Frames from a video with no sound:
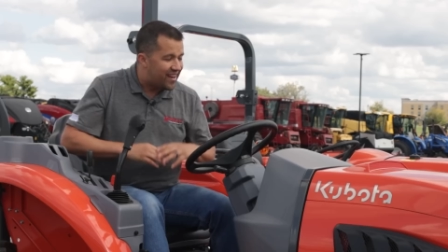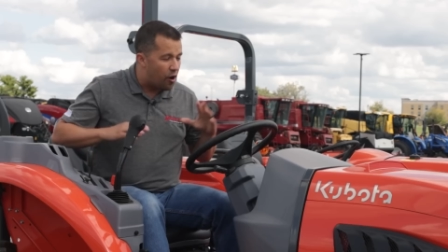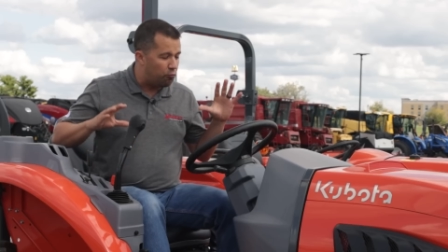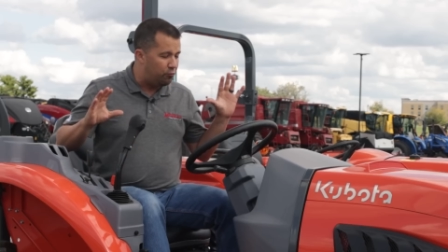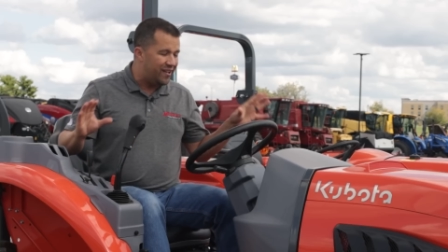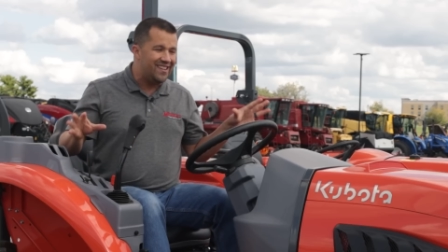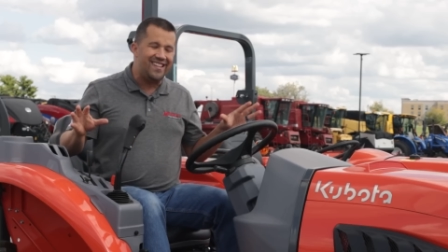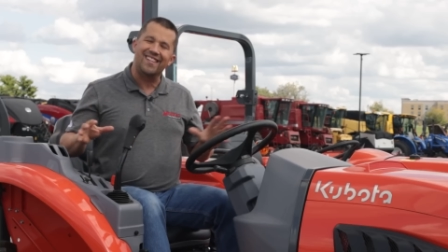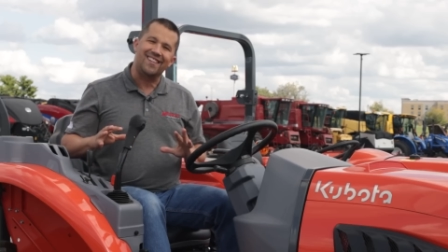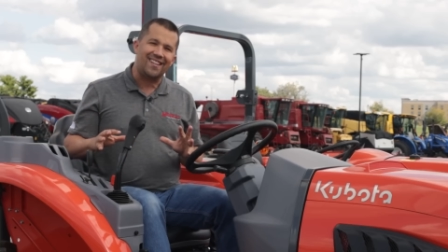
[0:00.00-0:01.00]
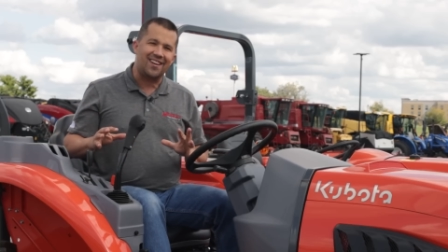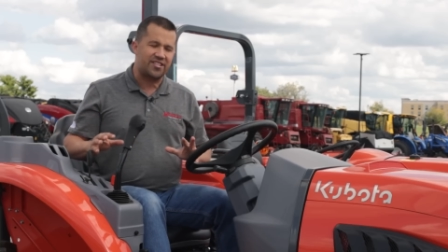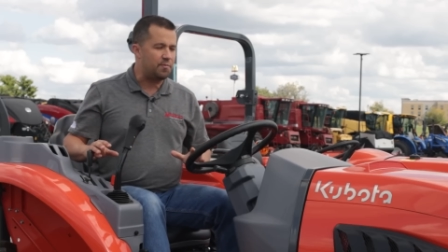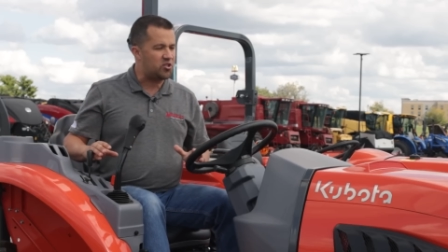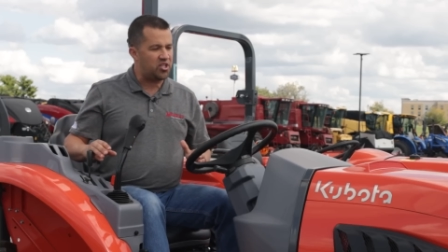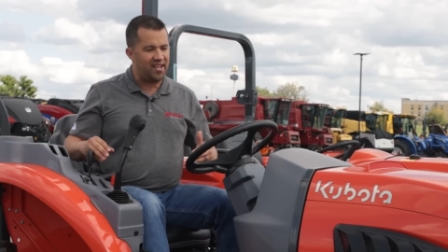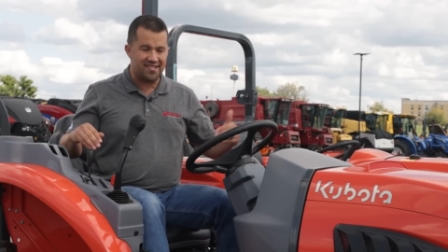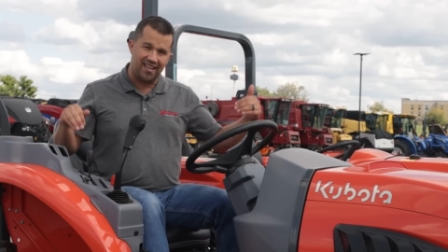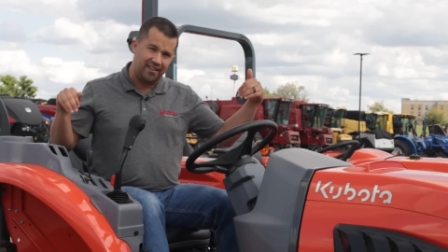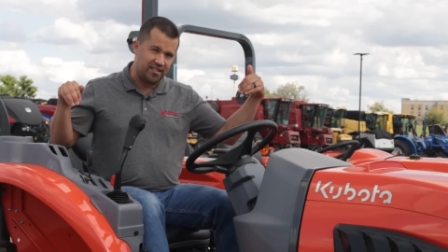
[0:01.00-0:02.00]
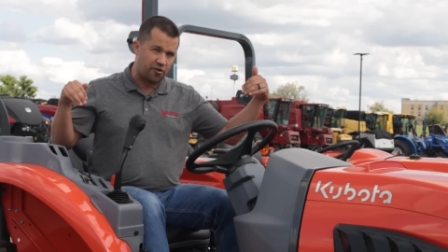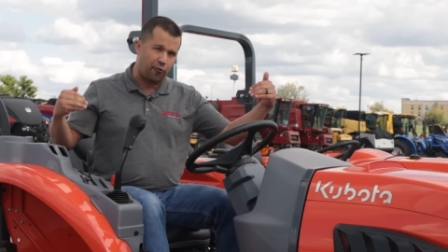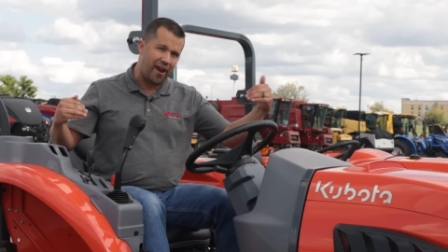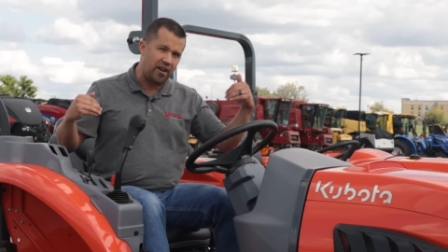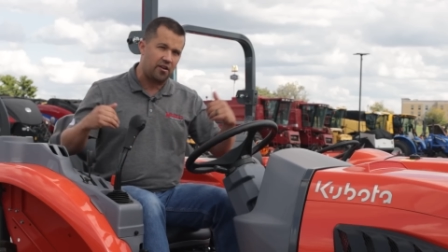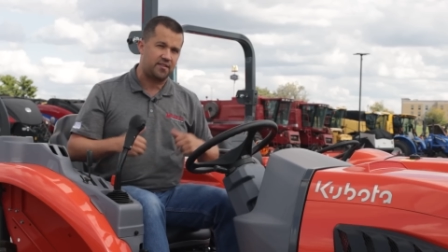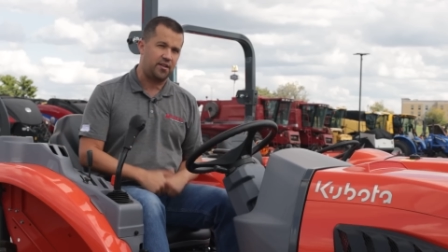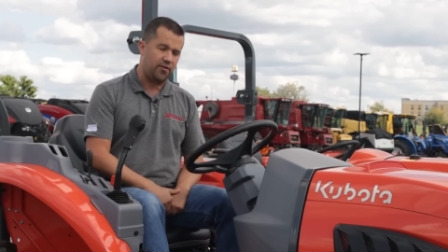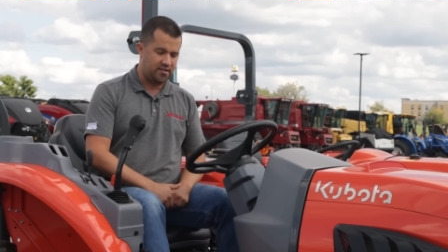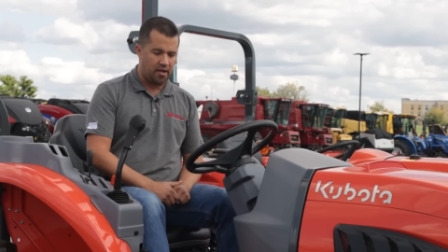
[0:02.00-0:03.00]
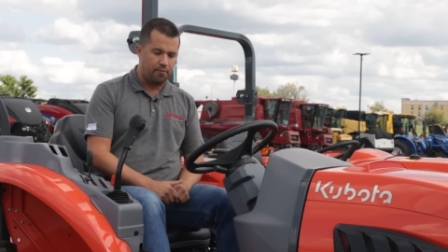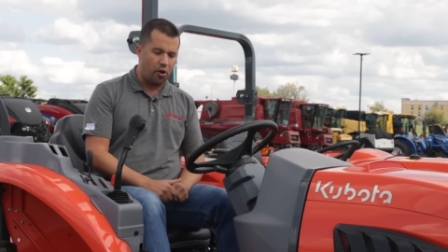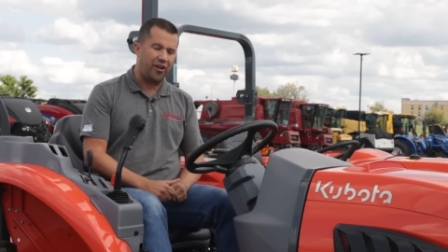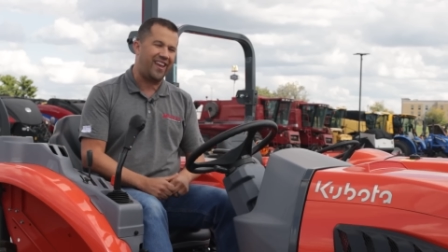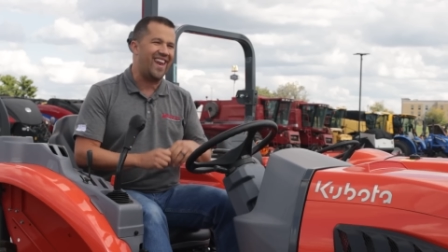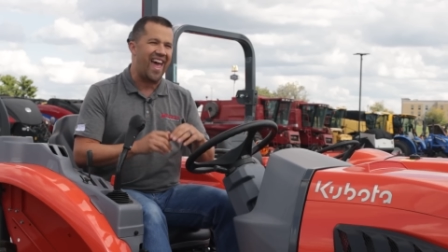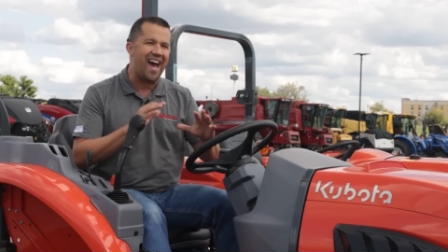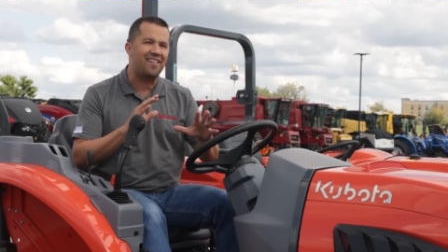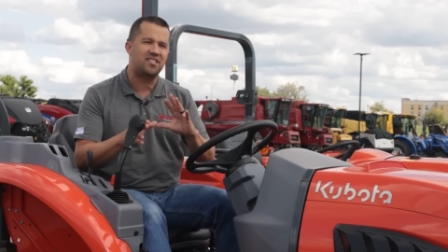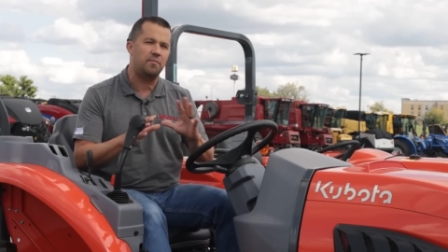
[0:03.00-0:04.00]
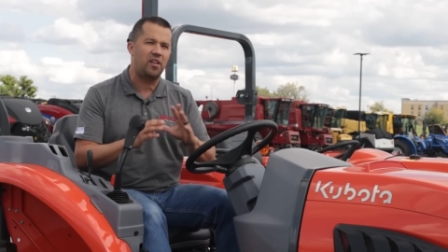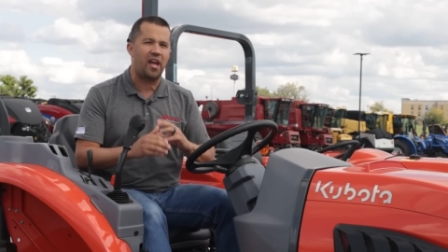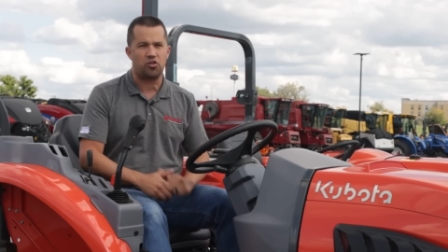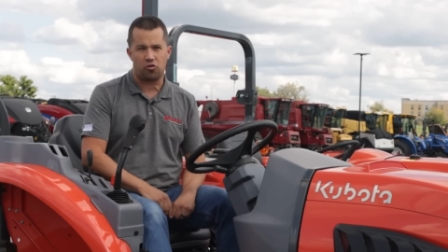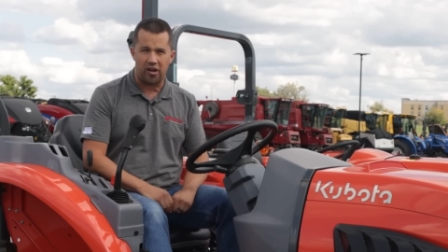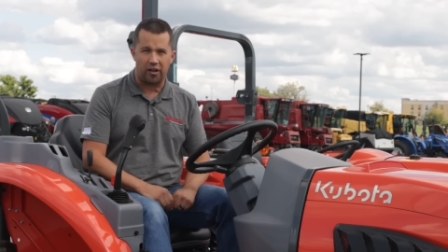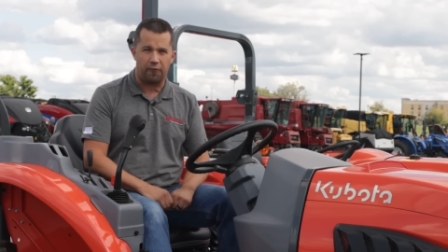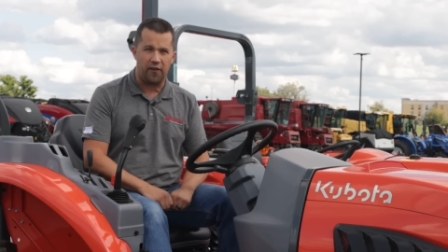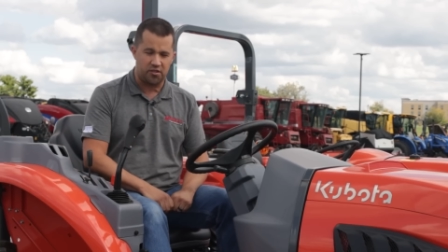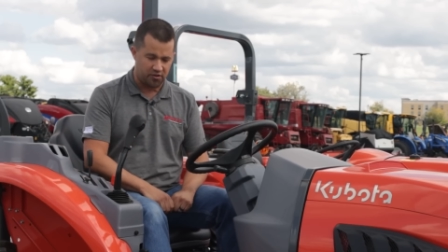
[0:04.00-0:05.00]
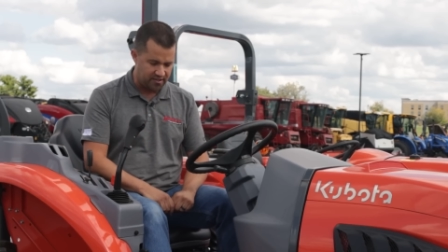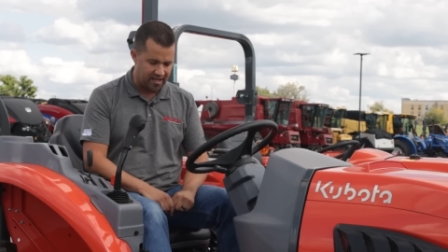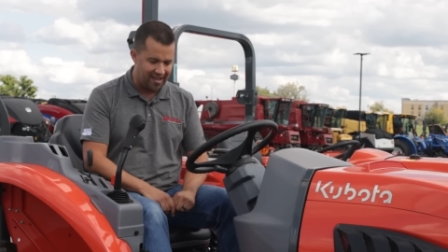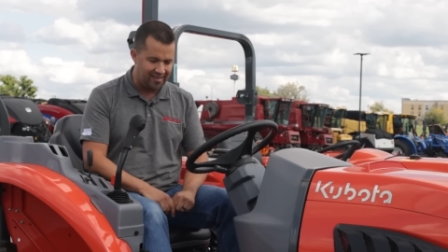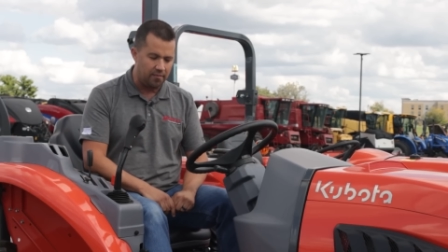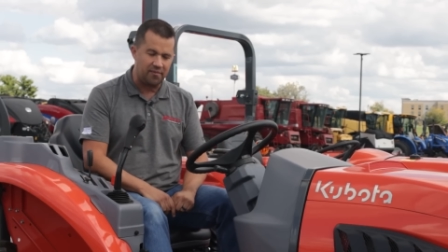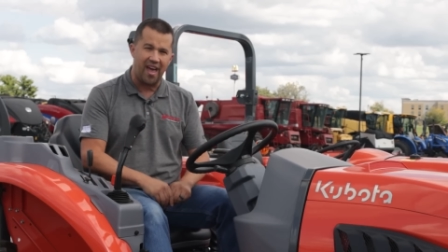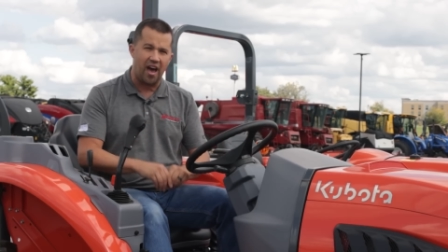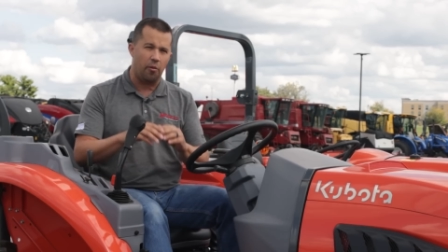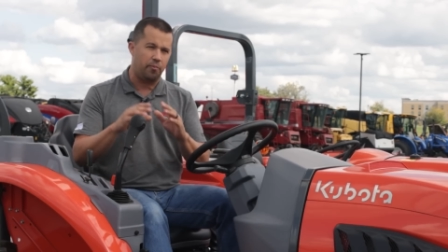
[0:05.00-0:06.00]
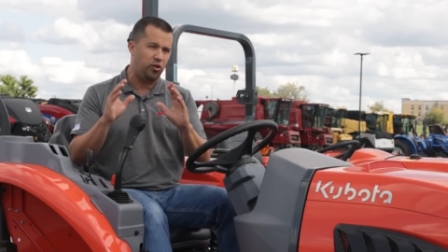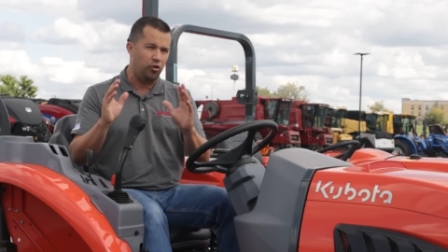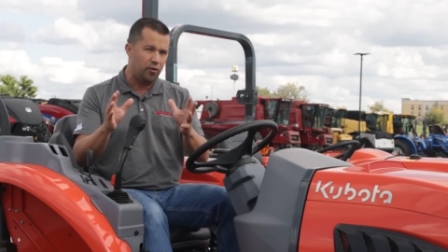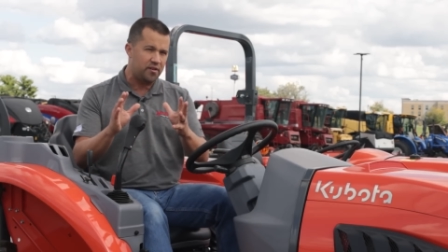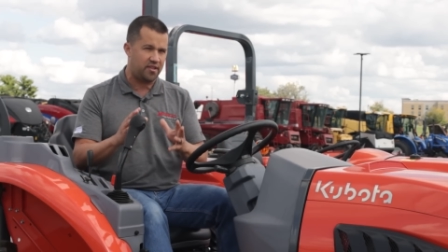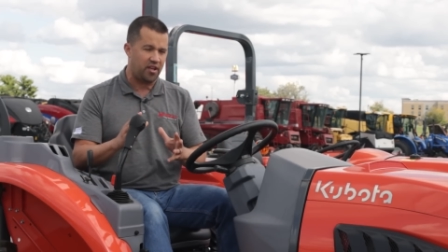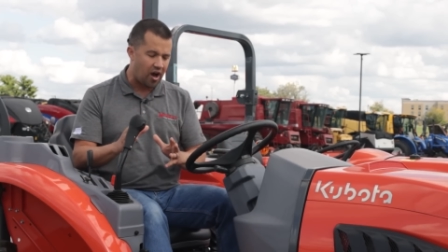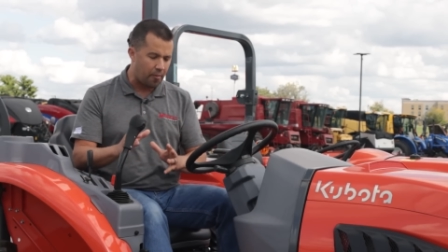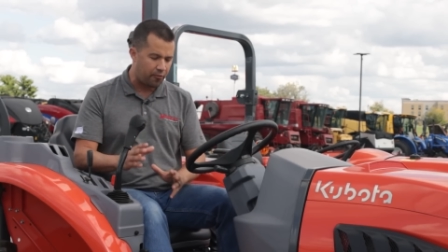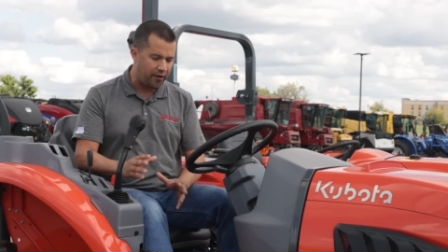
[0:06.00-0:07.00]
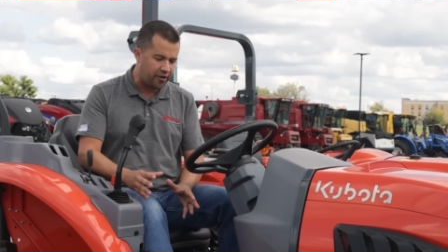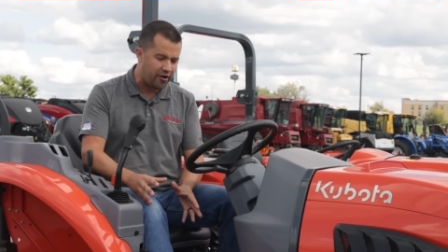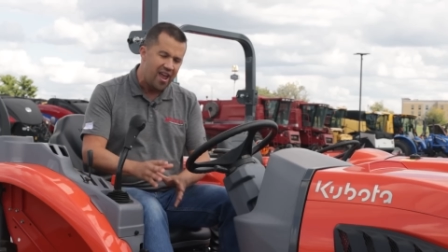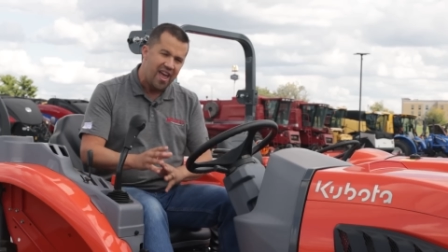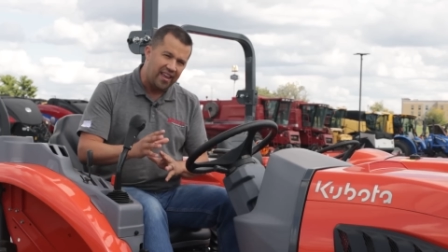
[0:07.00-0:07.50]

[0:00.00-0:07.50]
Now, really deluxe machines like this Grandel Series Kubota can have some electronic features in them to help you as the operator